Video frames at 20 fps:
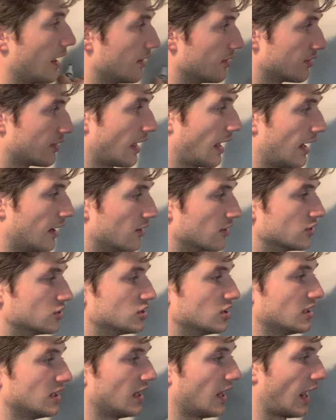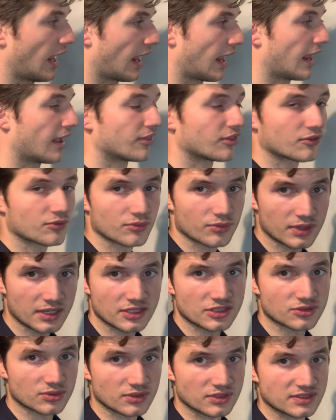the energy, and the
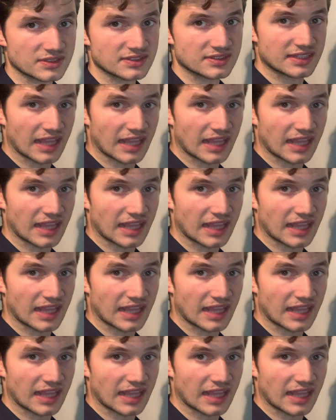resources,